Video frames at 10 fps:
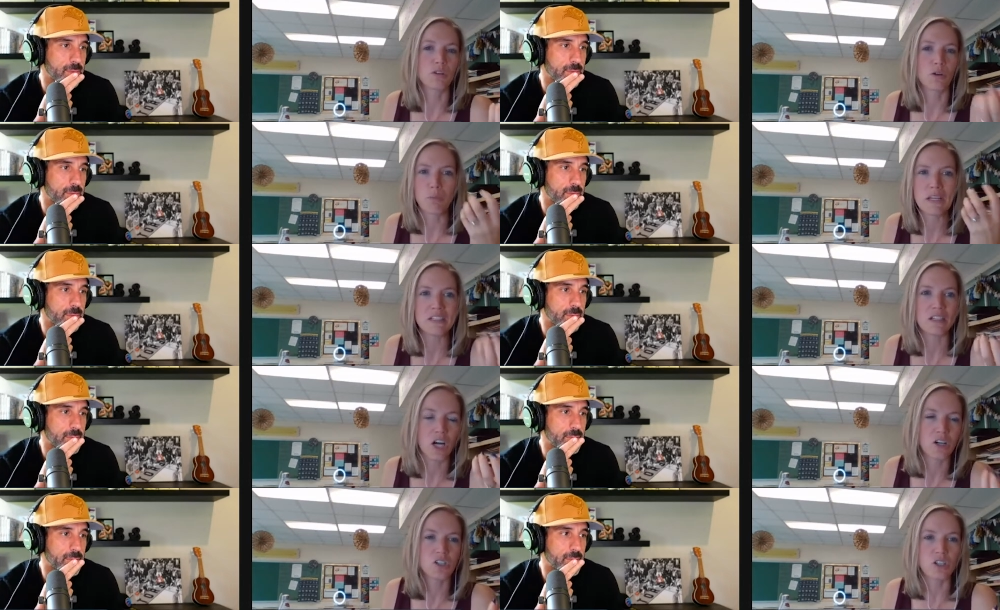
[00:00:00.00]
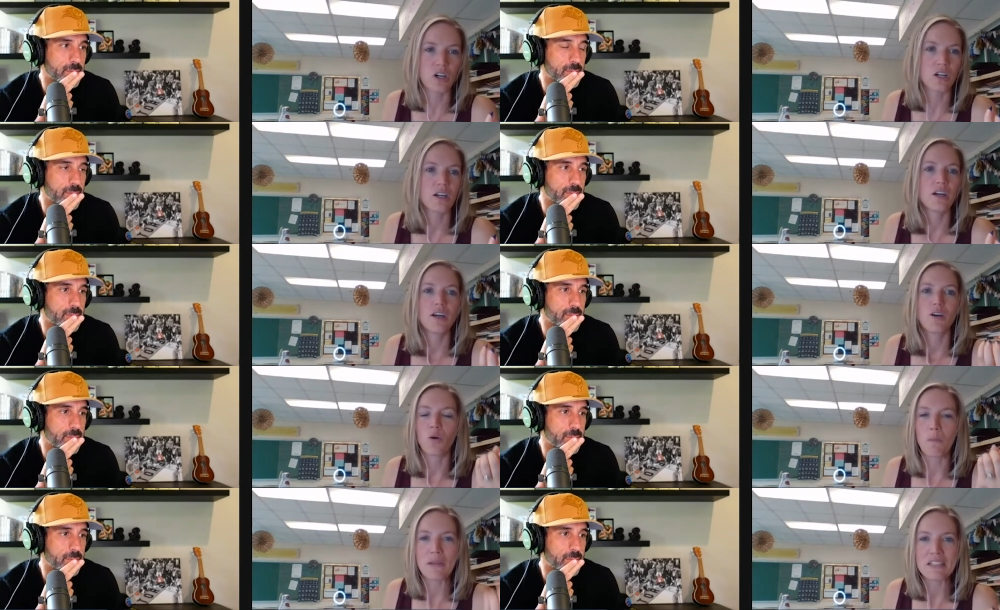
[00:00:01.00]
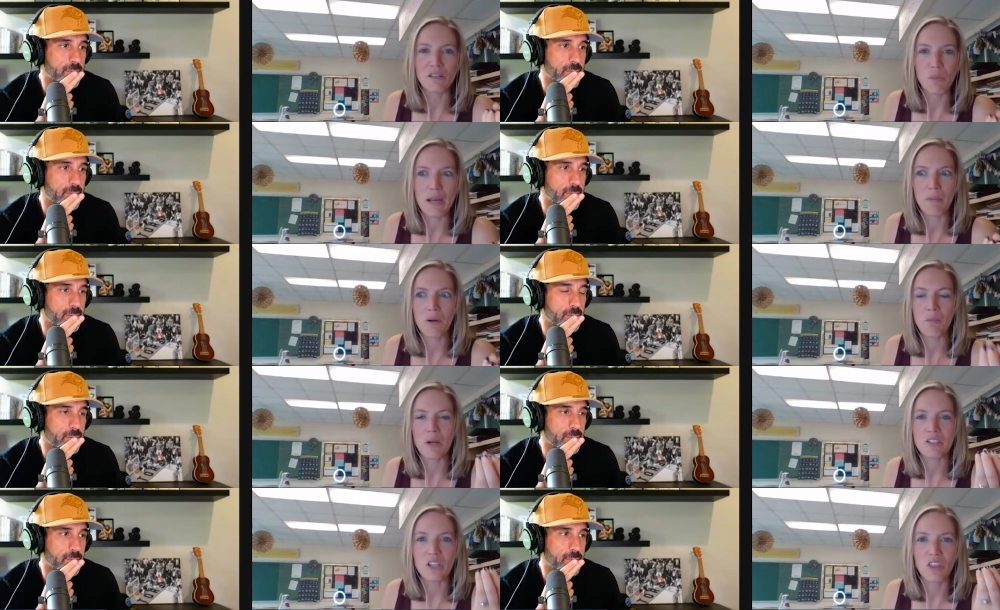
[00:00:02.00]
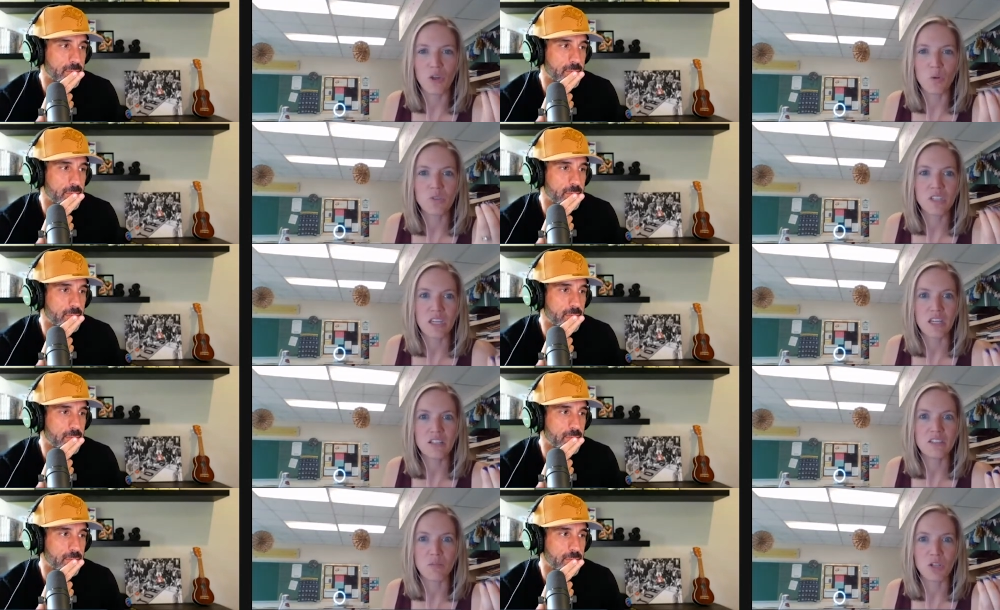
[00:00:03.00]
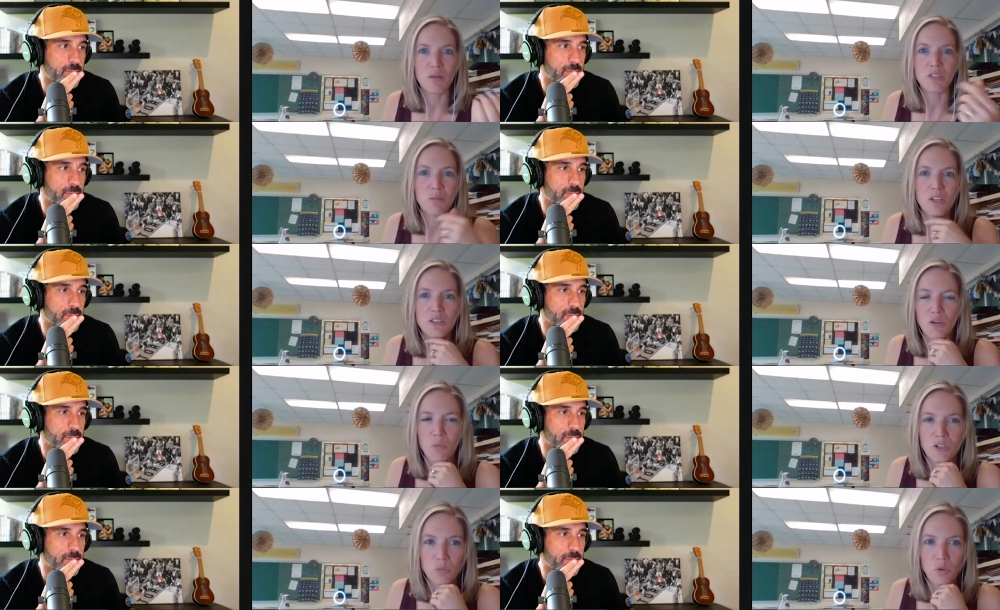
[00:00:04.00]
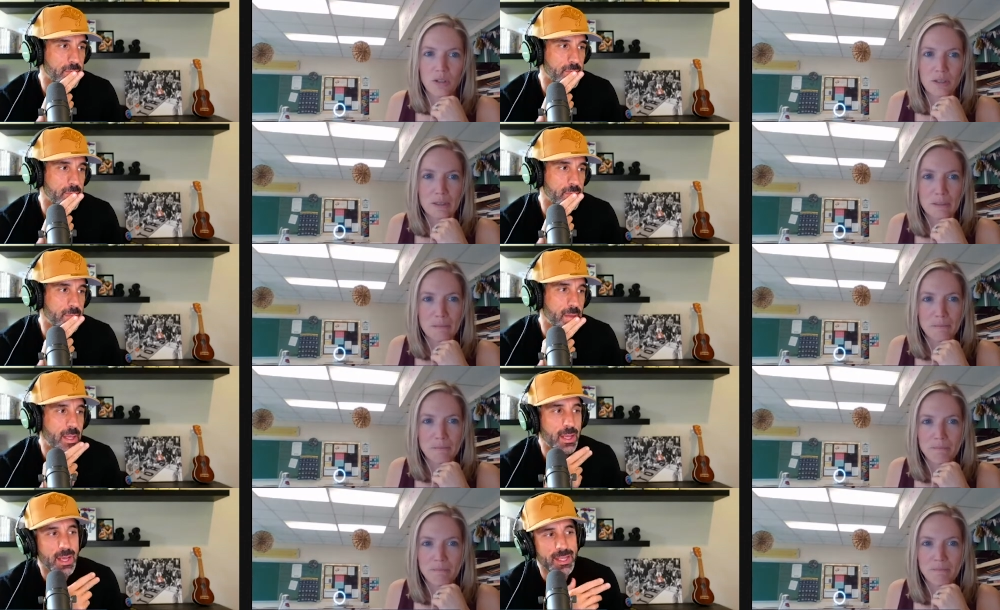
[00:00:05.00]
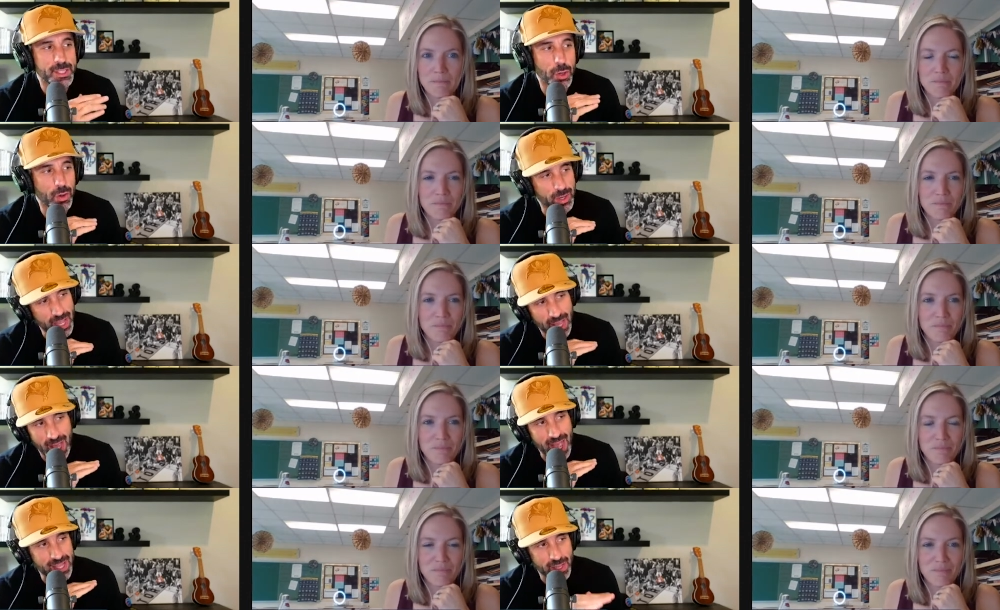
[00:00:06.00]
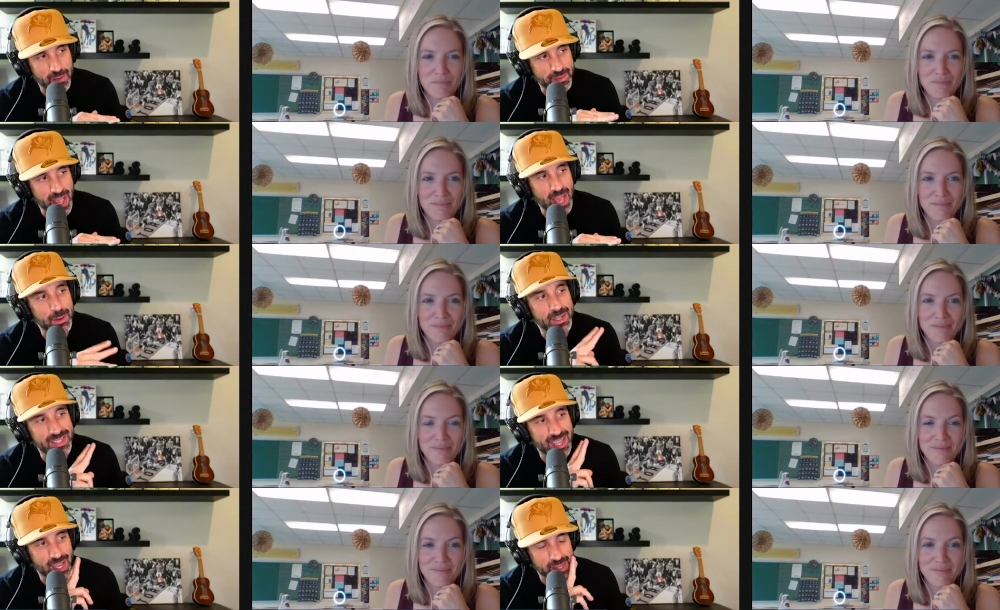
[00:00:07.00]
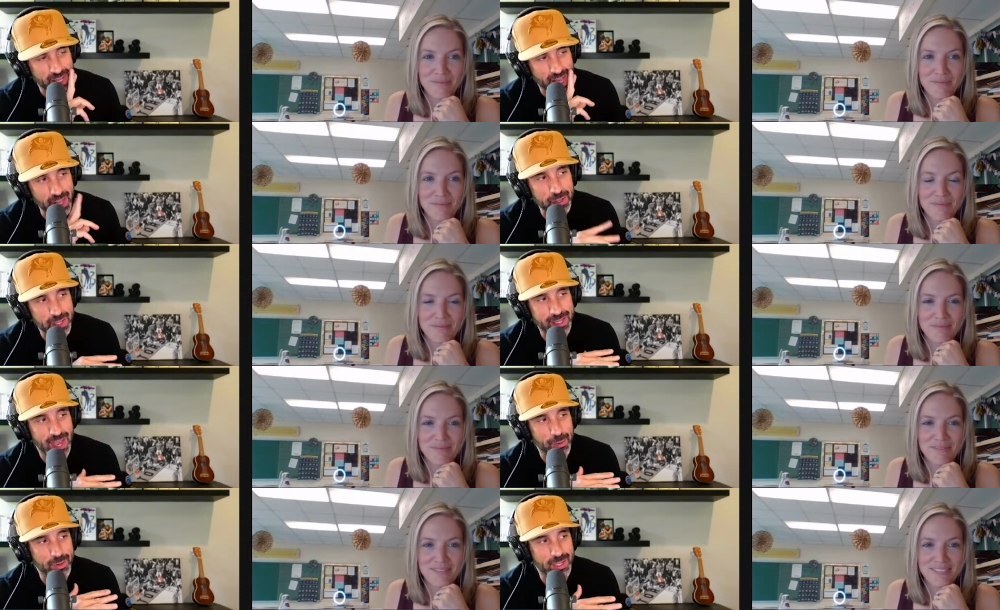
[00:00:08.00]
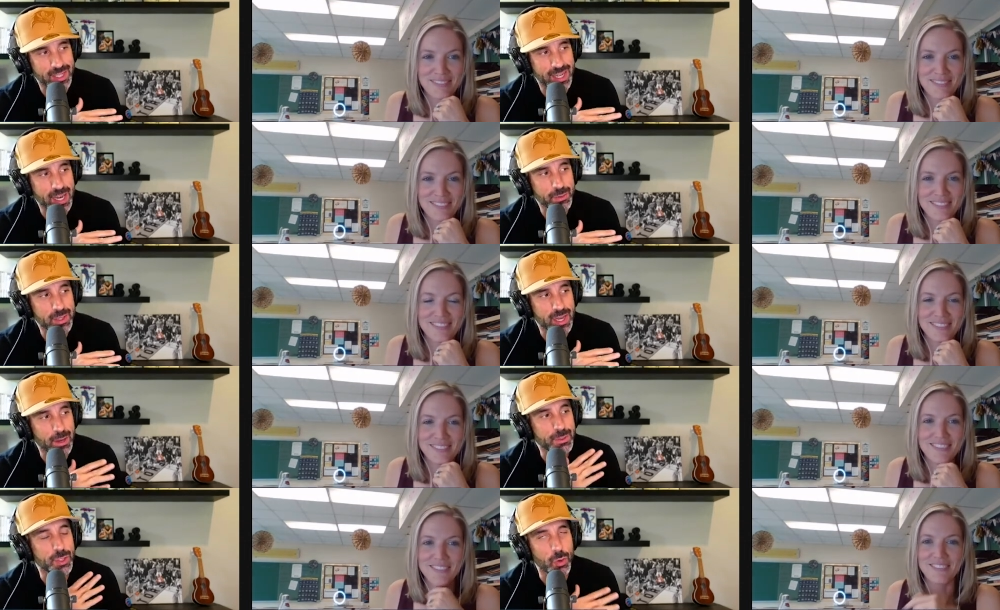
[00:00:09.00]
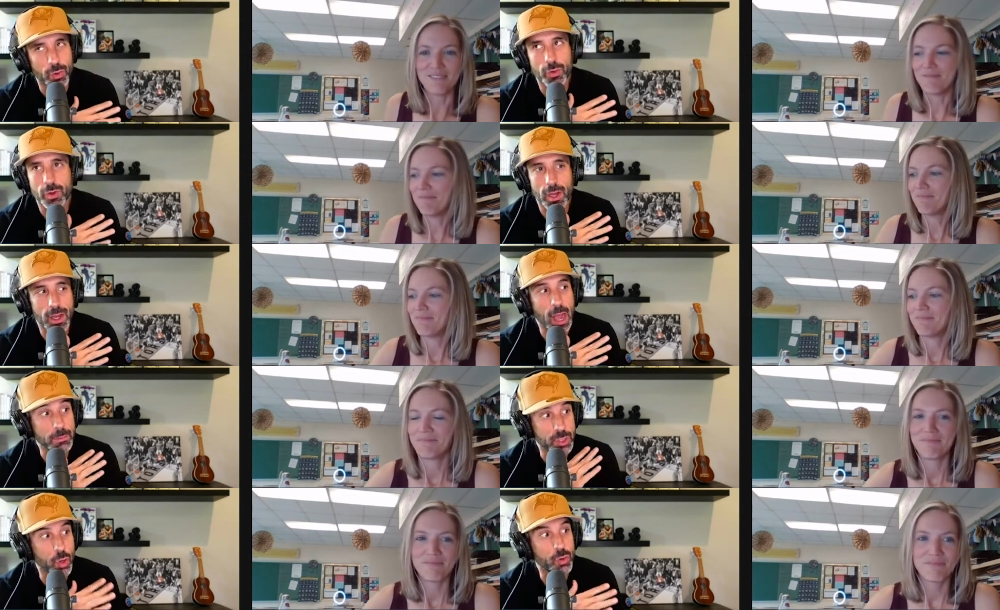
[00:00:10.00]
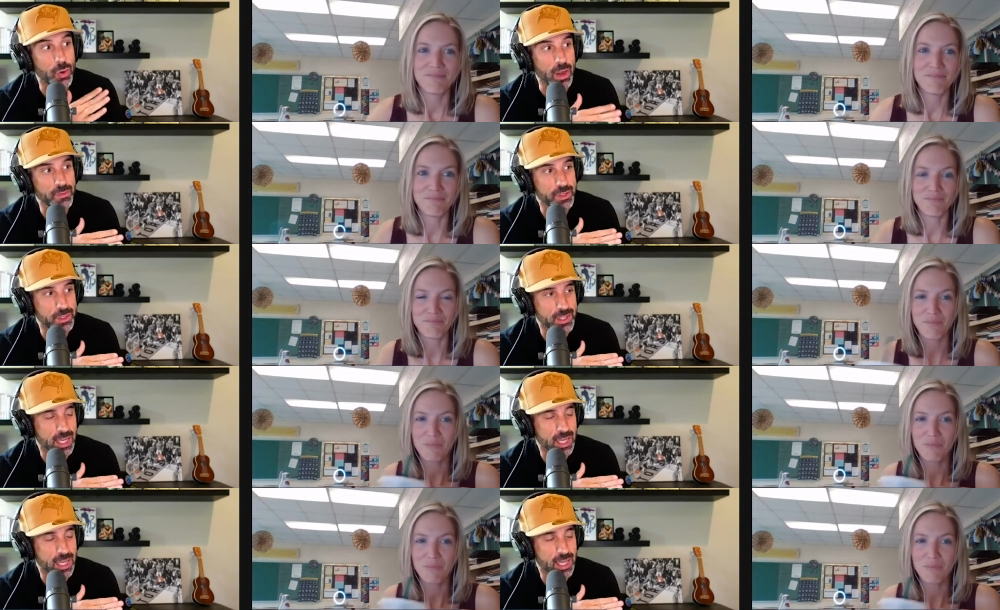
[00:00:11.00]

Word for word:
Speaker 1: or a piece of cardstock or a piece of paper. But to those kids, sometimes it means so much more.
Speaker 2: So, okay, I love that. The, the other thing that I really connect with, and I'm so I'm so grateful you said